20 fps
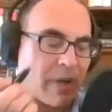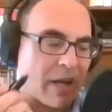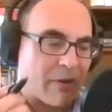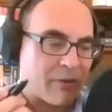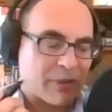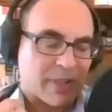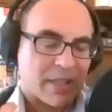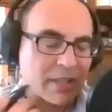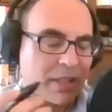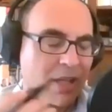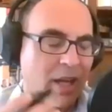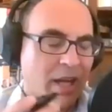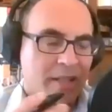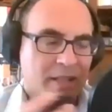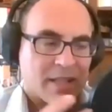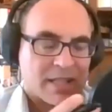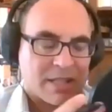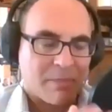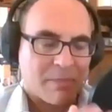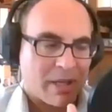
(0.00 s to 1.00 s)
I forget the
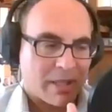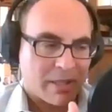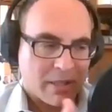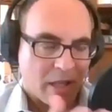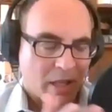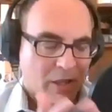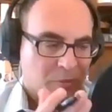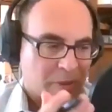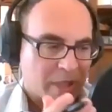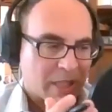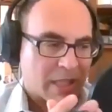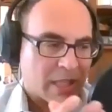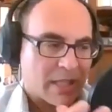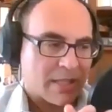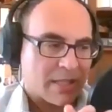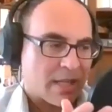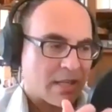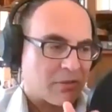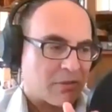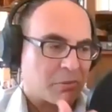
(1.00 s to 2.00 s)
context, but I'll read it.
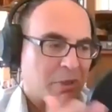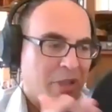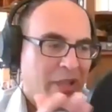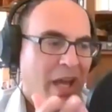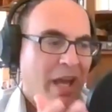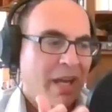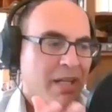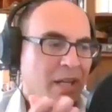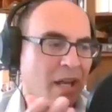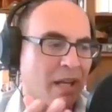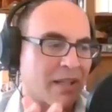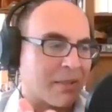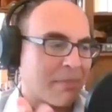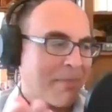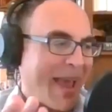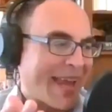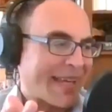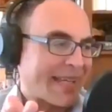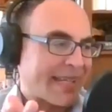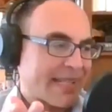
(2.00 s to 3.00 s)
It says relying on the
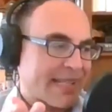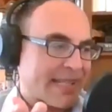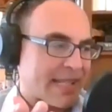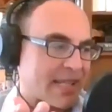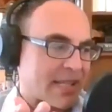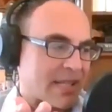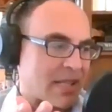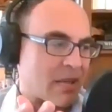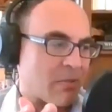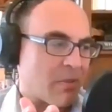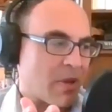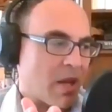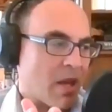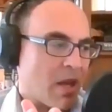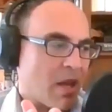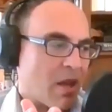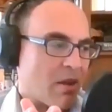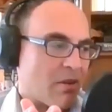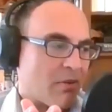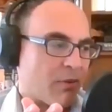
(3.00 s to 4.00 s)
banking system
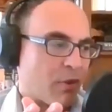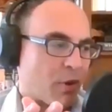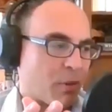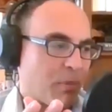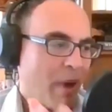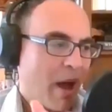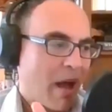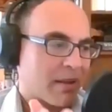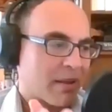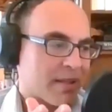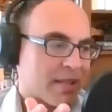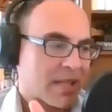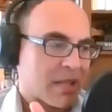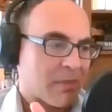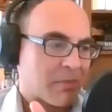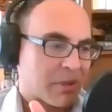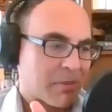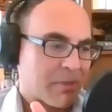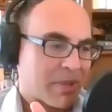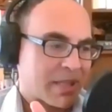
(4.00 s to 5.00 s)
for policy
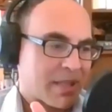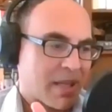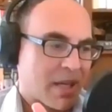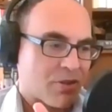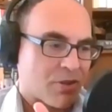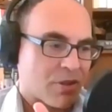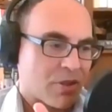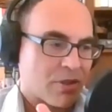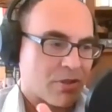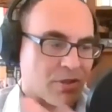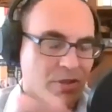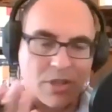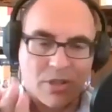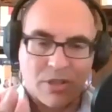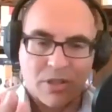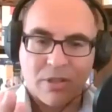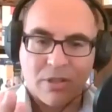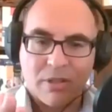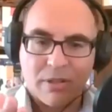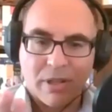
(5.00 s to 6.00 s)
implementation is
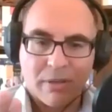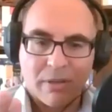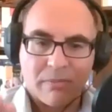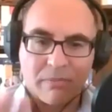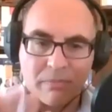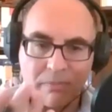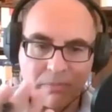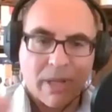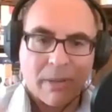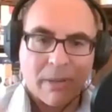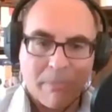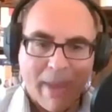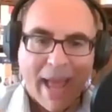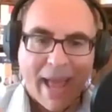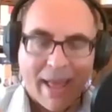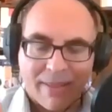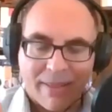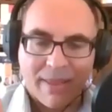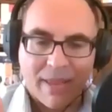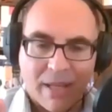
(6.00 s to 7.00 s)
just a
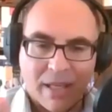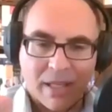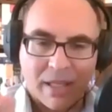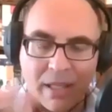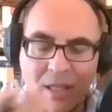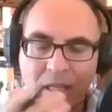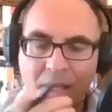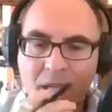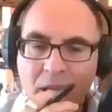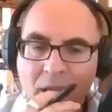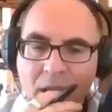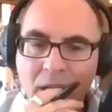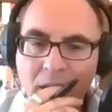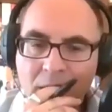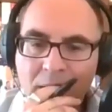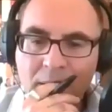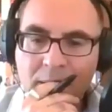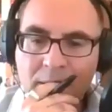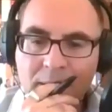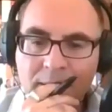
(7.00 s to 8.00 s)
bad thing.
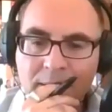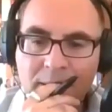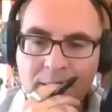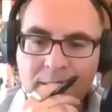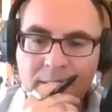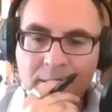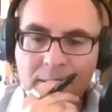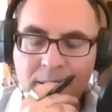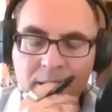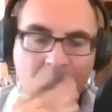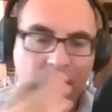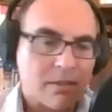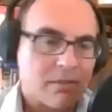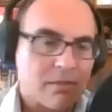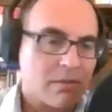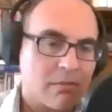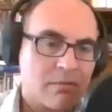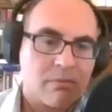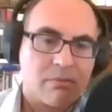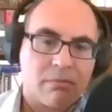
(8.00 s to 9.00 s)
Yet